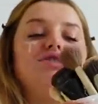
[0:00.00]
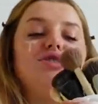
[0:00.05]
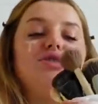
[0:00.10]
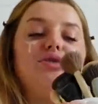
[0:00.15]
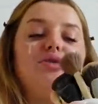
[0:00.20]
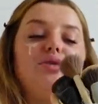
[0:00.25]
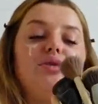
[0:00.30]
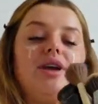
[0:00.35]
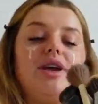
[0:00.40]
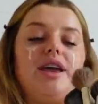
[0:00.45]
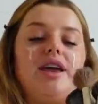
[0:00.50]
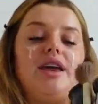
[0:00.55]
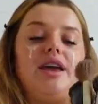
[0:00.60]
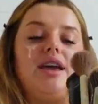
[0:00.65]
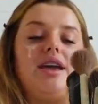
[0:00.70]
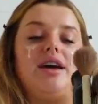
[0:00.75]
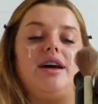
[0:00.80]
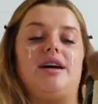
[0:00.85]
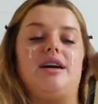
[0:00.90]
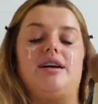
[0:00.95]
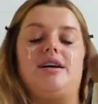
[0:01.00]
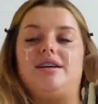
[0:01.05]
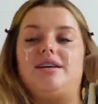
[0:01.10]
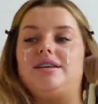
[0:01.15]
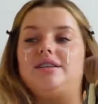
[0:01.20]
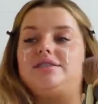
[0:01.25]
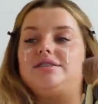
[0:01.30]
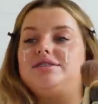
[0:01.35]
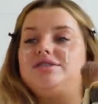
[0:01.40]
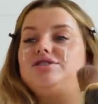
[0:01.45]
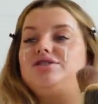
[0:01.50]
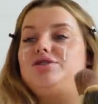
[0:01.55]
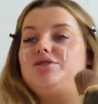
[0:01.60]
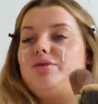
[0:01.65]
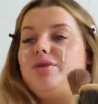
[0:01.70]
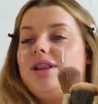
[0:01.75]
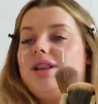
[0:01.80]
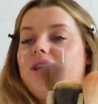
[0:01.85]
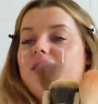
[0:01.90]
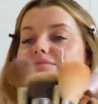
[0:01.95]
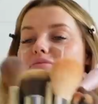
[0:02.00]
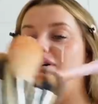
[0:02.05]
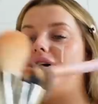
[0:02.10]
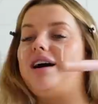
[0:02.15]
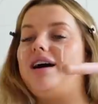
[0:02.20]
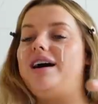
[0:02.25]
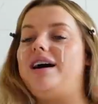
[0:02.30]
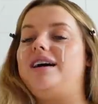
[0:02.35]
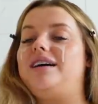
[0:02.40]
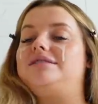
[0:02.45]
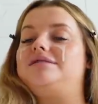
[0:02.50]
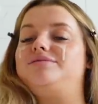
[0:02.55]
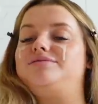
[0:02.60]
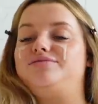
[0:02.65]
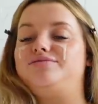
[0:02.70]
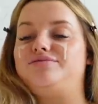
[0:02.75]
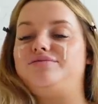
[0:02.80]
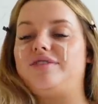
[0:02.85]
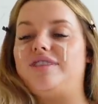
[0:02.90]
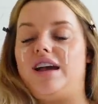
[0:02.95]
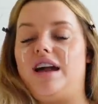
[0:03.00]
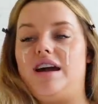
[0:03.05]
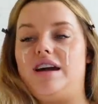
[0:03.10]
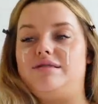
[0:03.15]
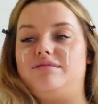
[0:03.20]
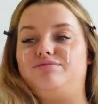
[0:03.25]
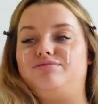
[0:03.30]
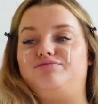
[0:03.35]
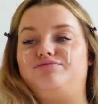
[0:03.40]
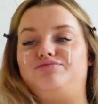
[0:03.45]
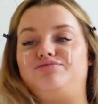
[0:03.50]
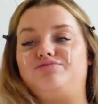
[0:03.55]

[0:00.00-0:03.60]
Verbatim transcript: dewy, Dua Lipa, um,